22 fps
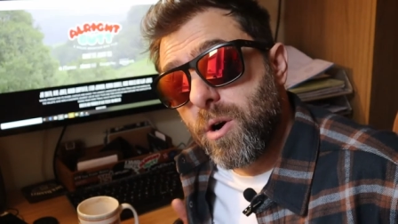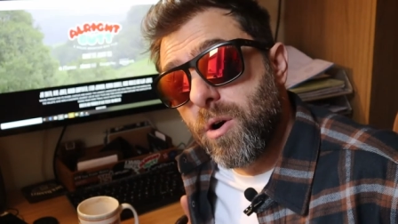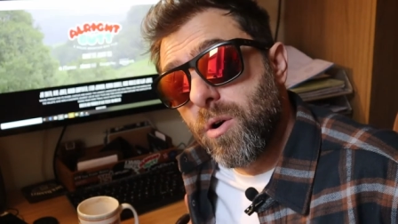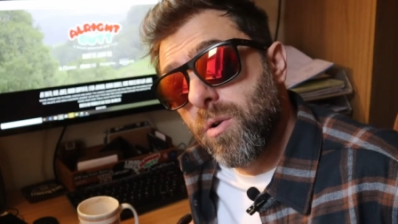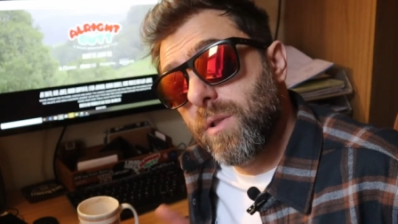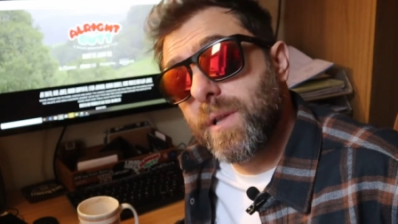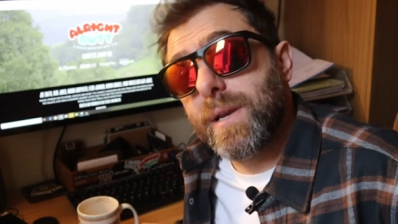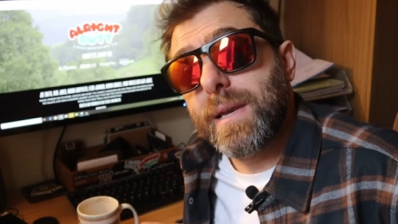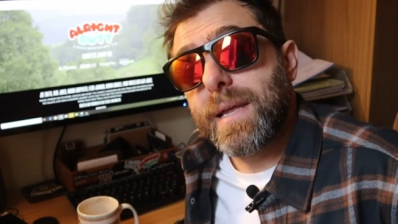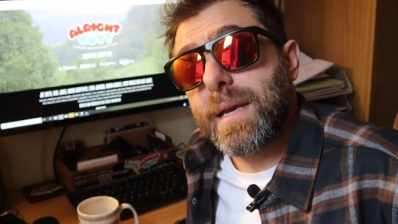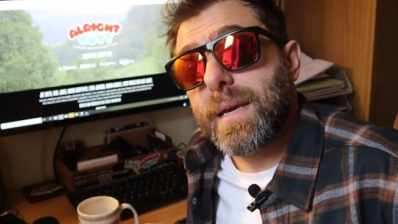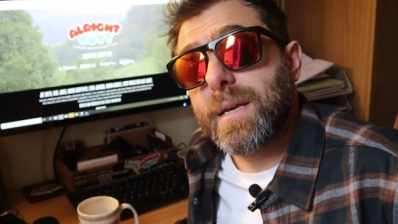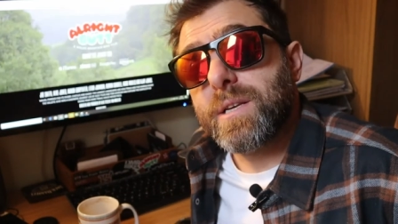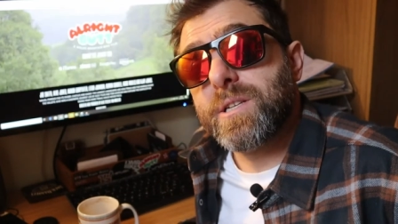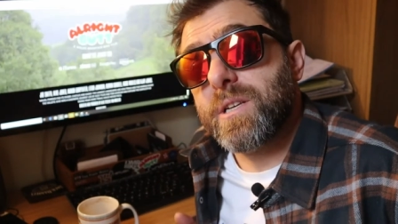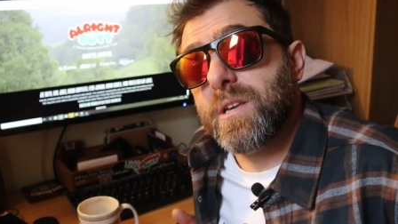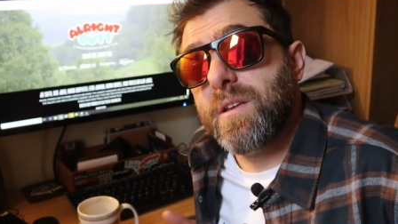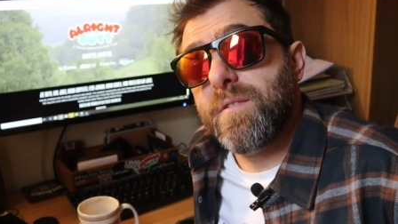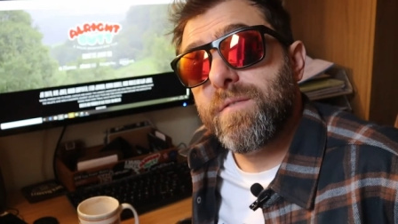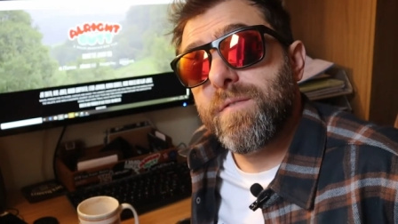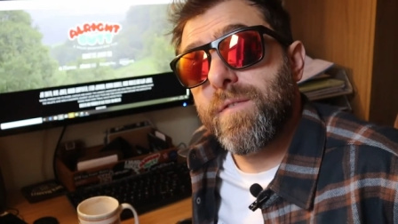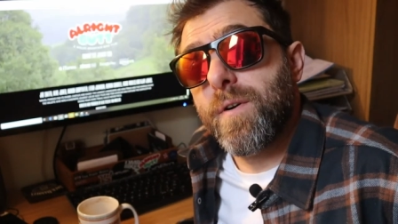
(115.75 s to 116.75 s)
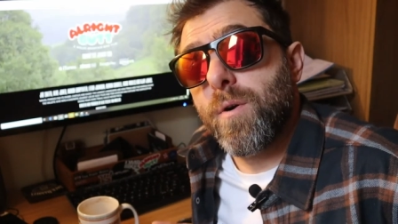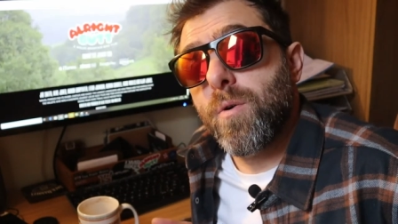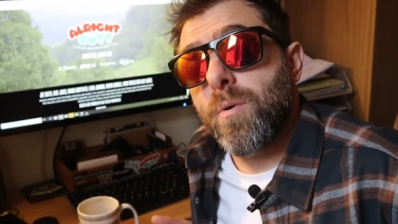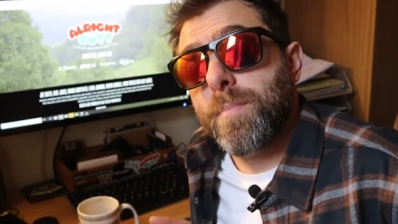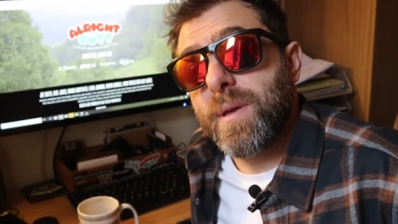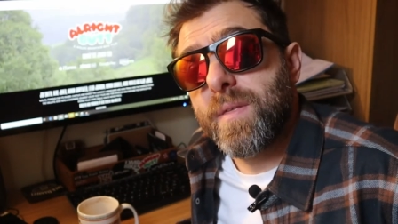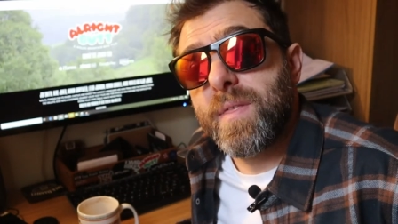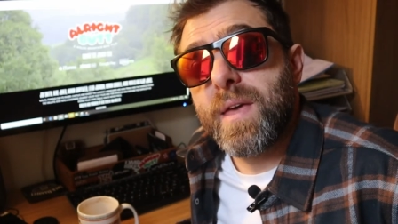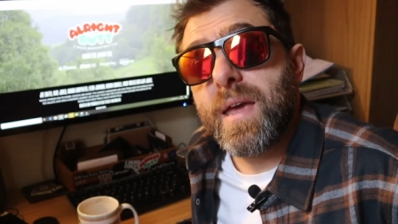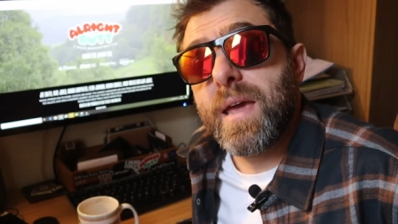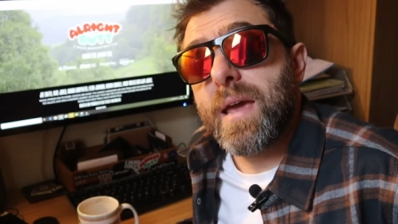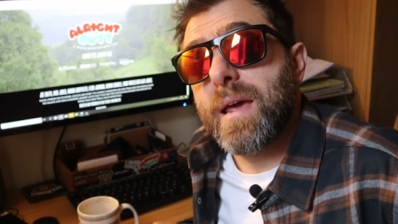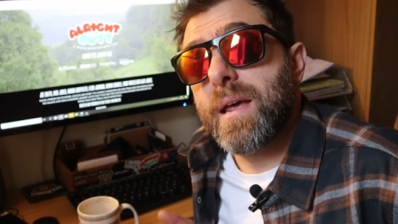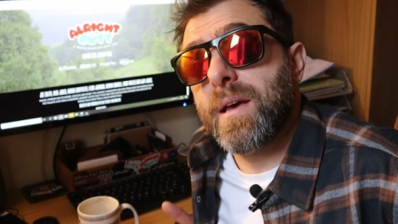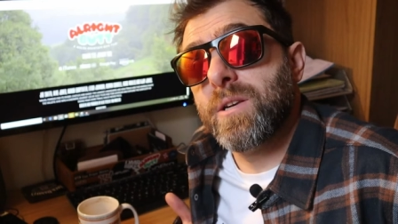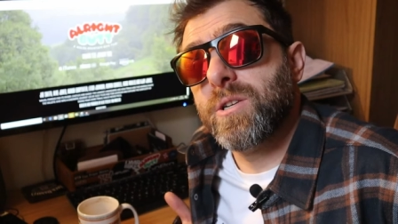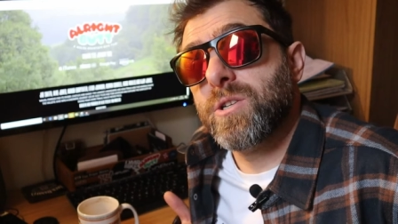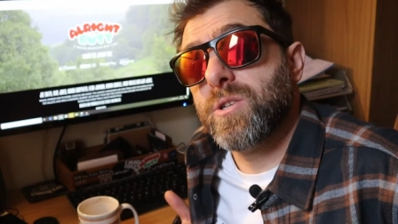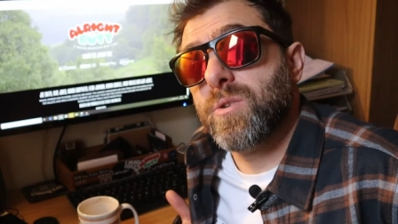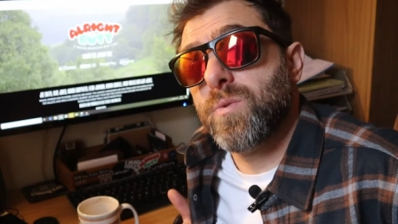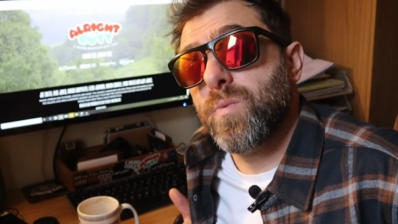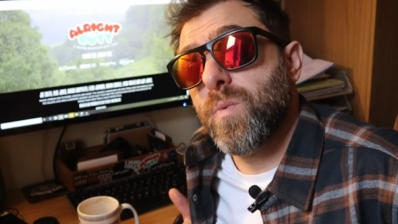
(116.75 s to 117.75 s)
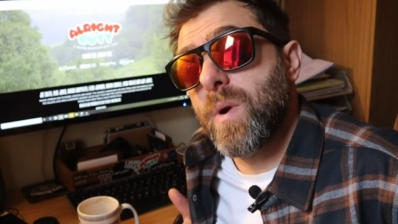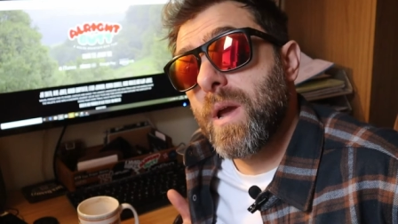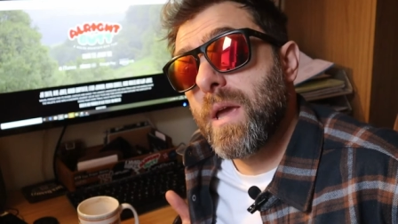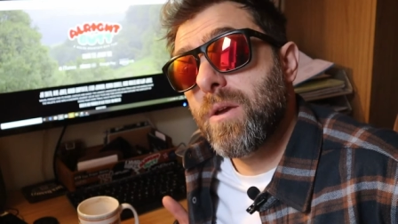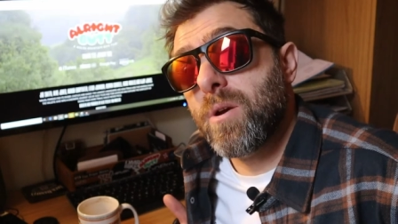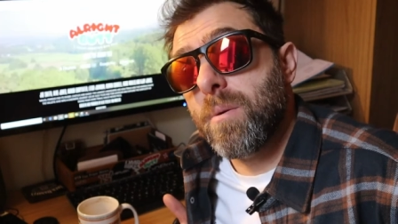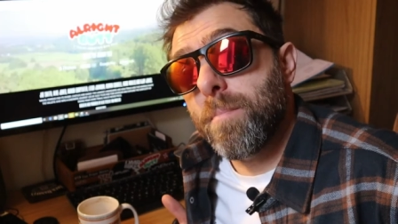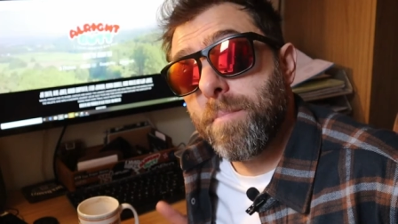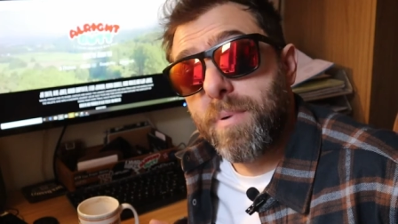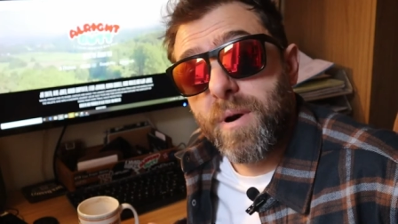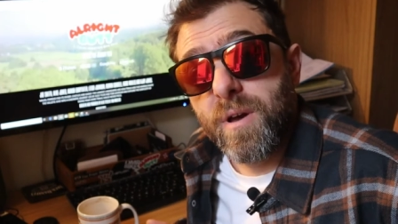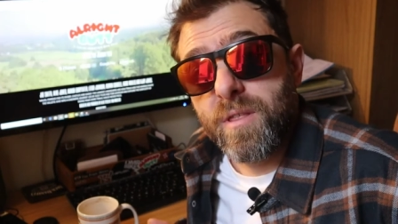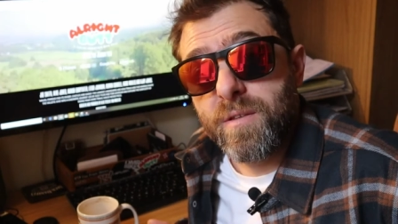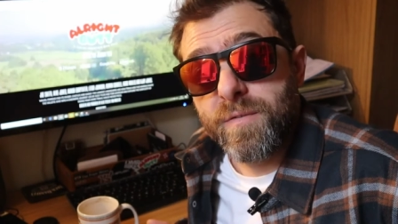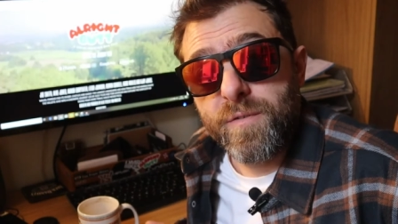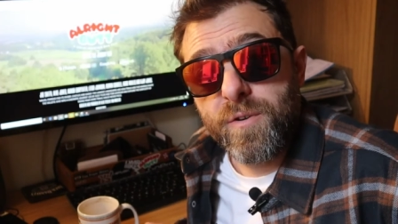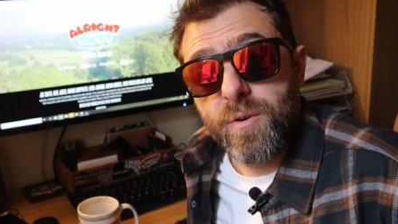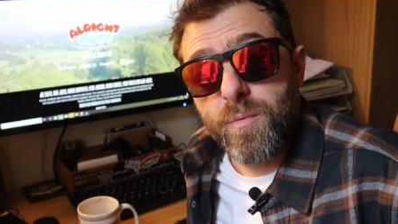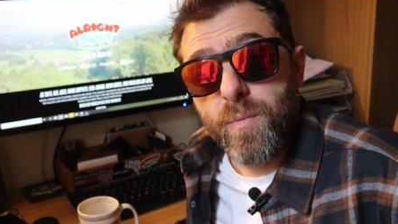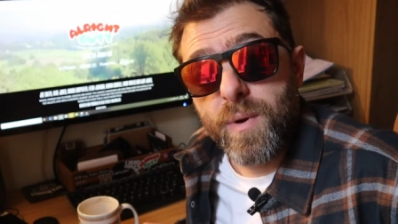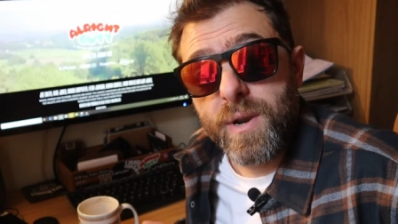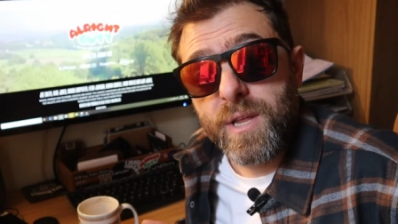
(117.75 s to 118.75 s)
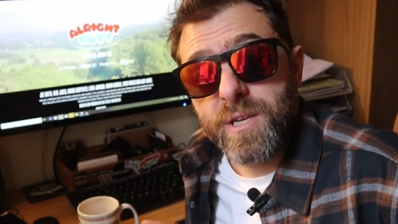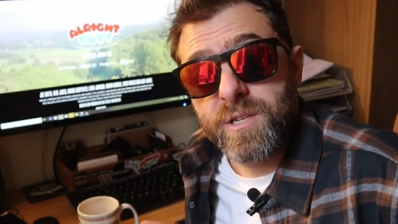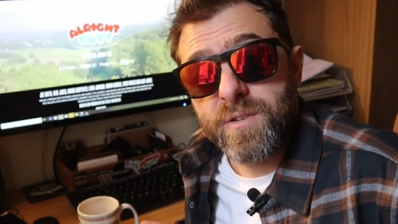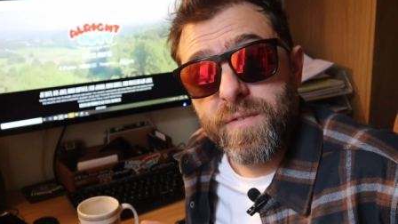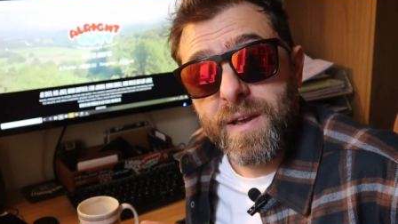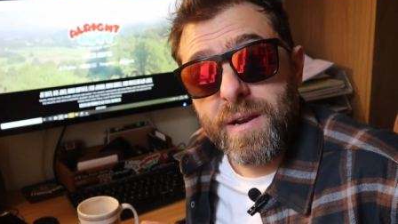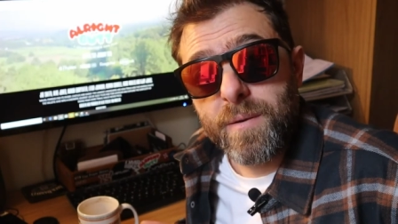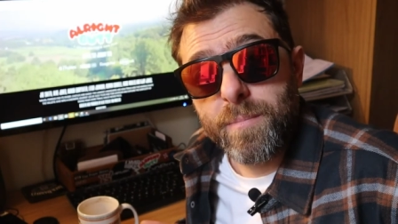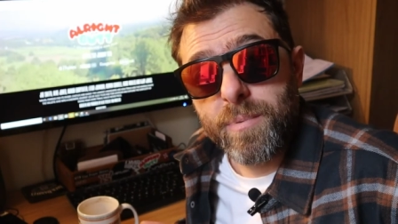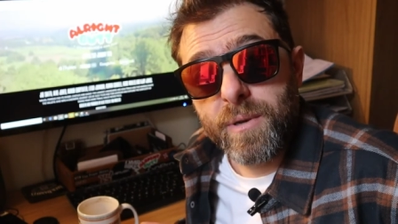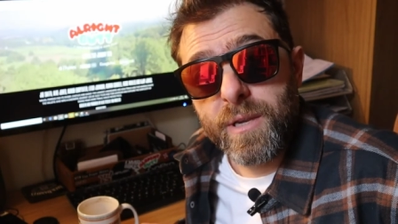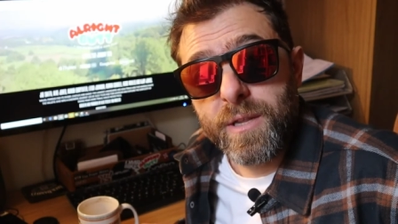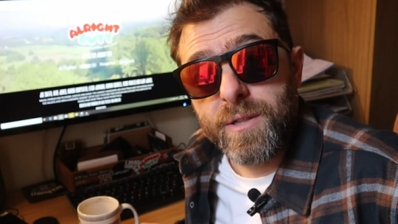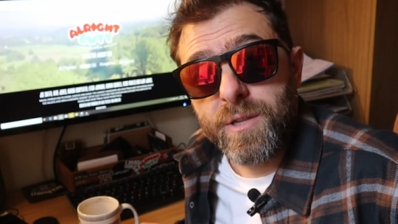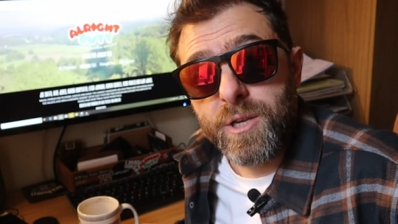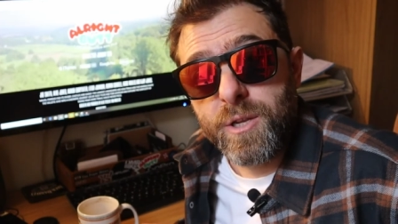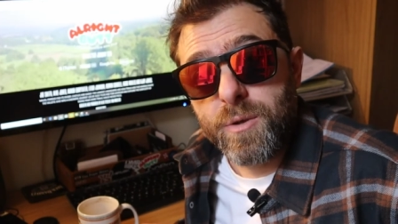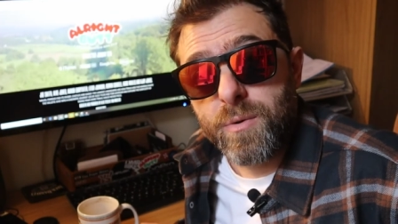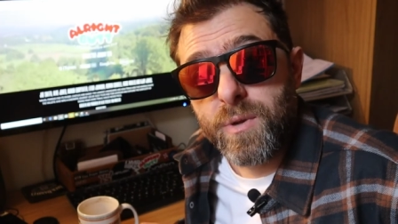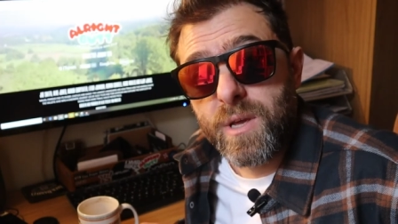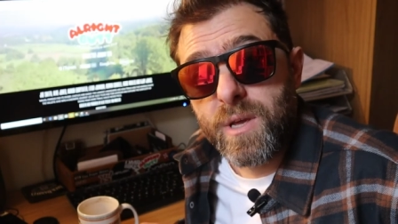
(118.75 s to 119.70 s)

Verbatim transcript: All the links and info will be there as to where you can buy the film when it's available in the new